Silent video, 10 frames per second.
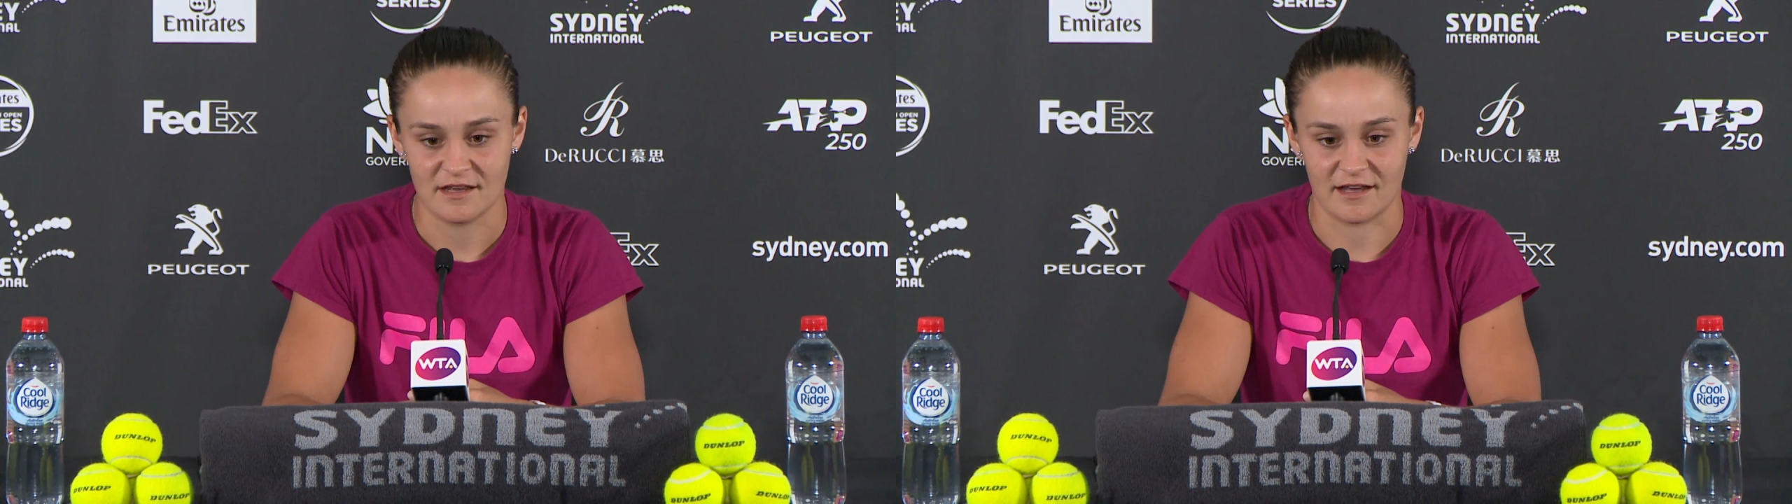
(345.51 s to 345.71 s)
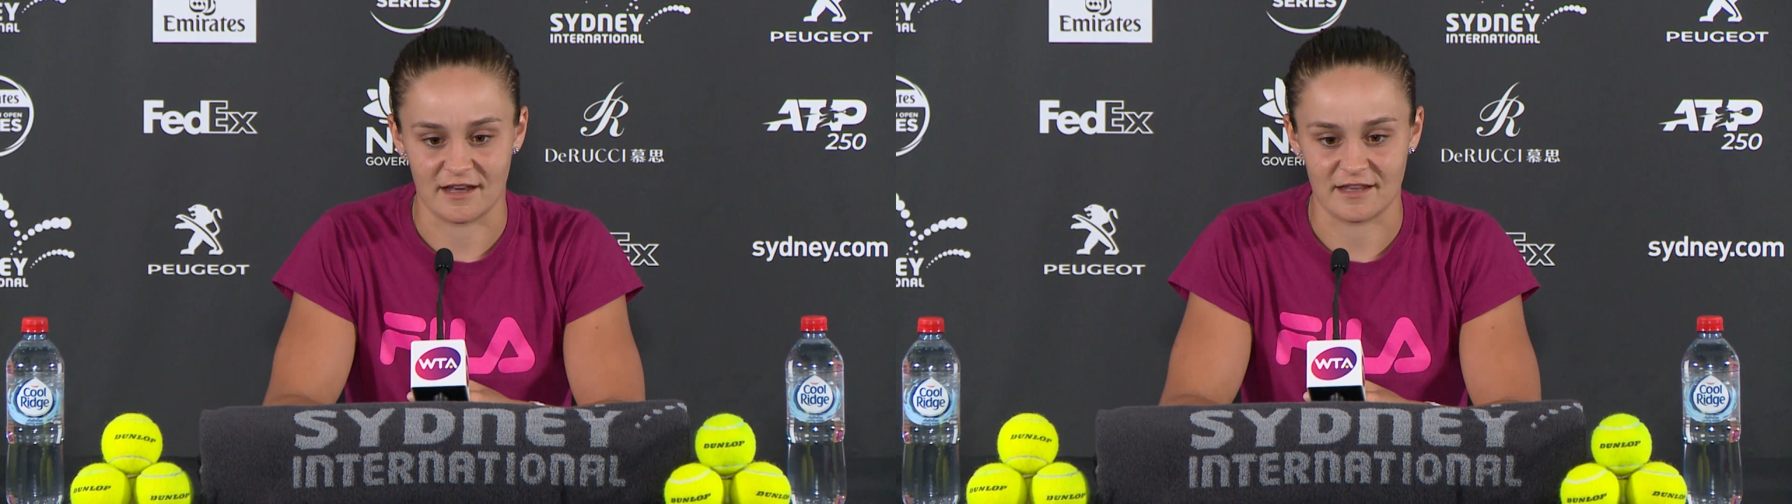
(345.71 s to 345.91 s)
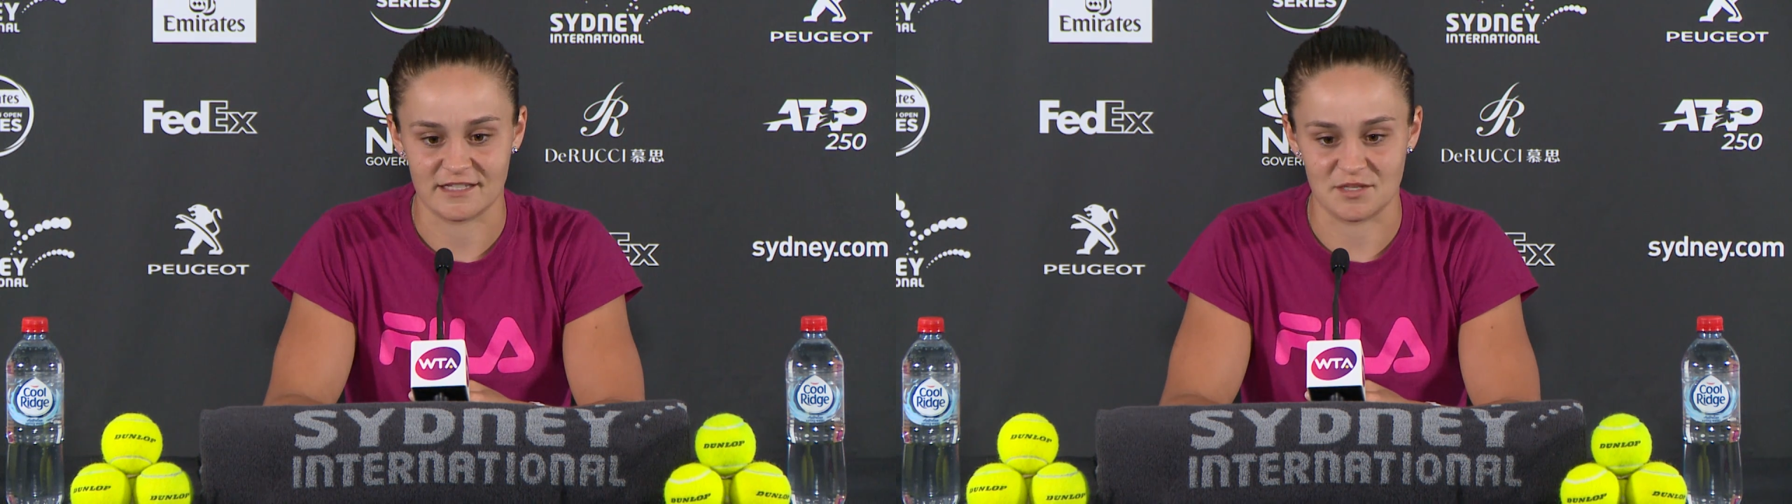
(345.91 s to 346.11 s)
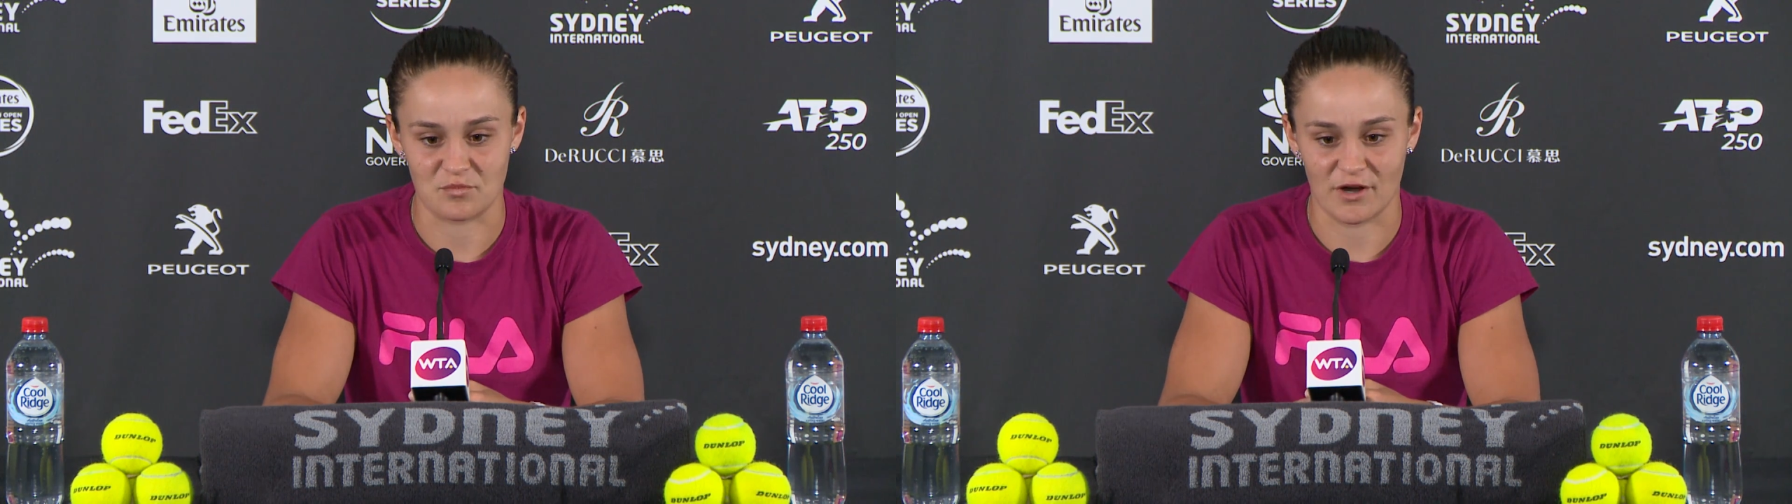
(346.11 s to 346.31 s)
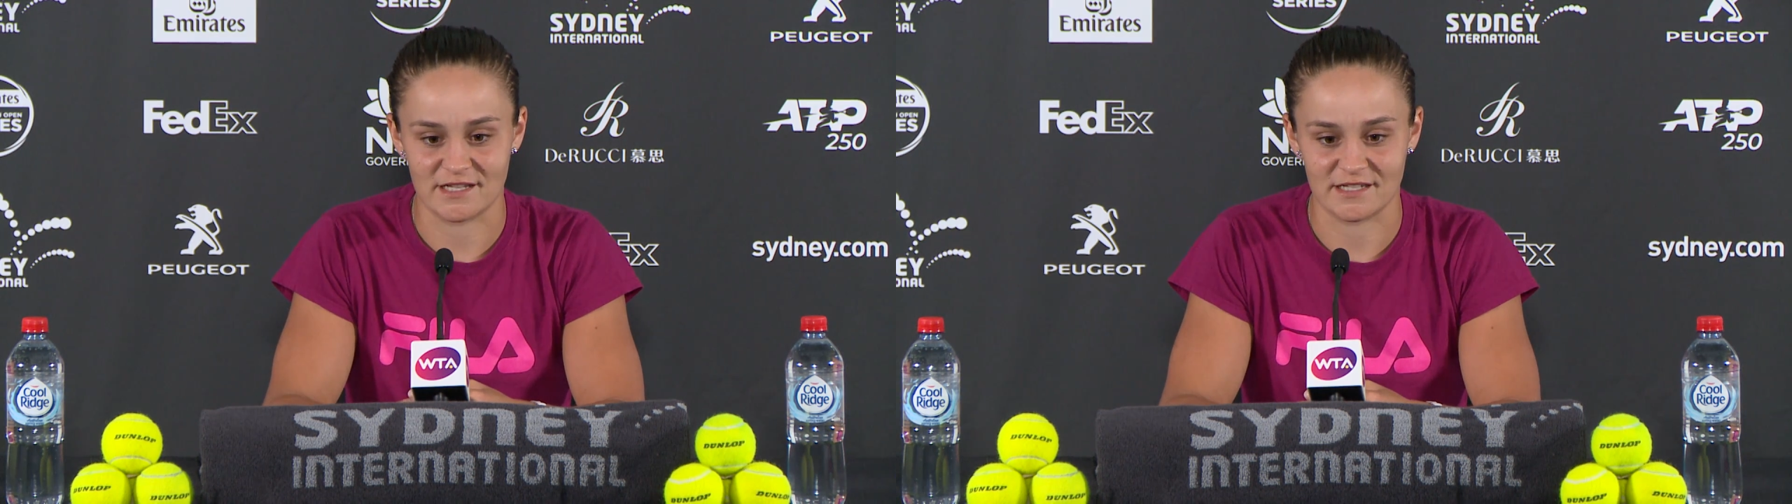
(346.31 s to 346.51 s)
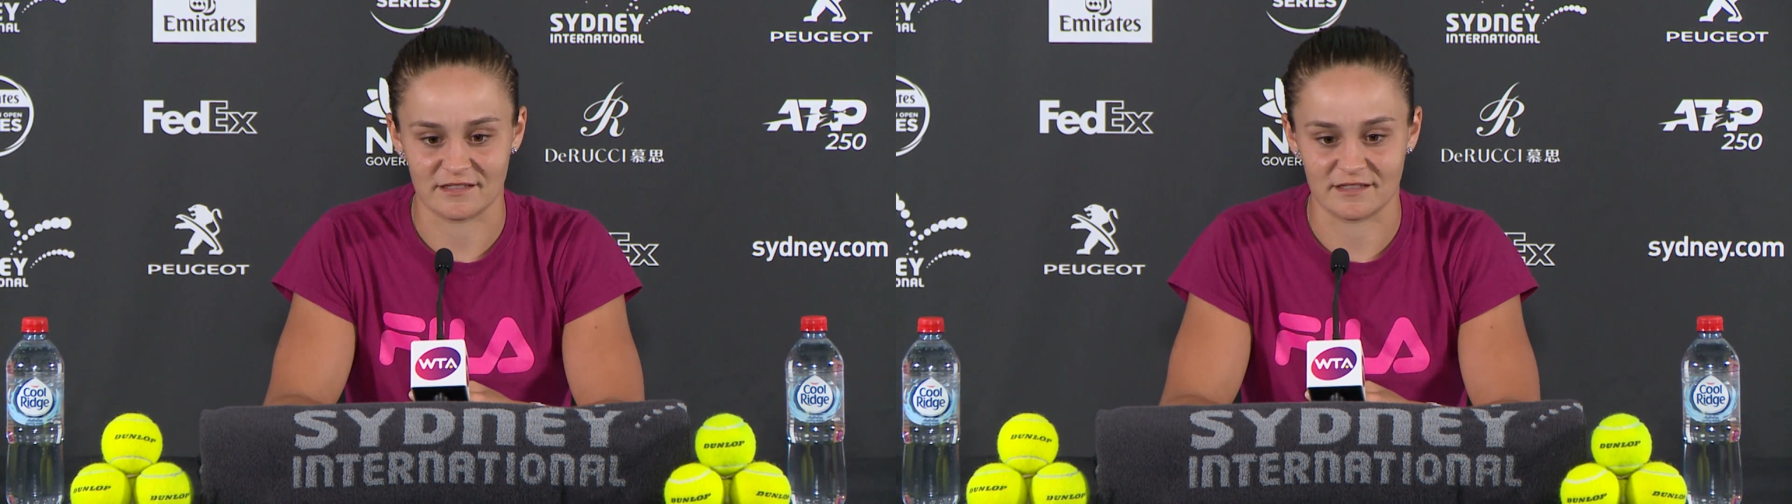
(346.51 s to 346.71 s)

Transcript: embracing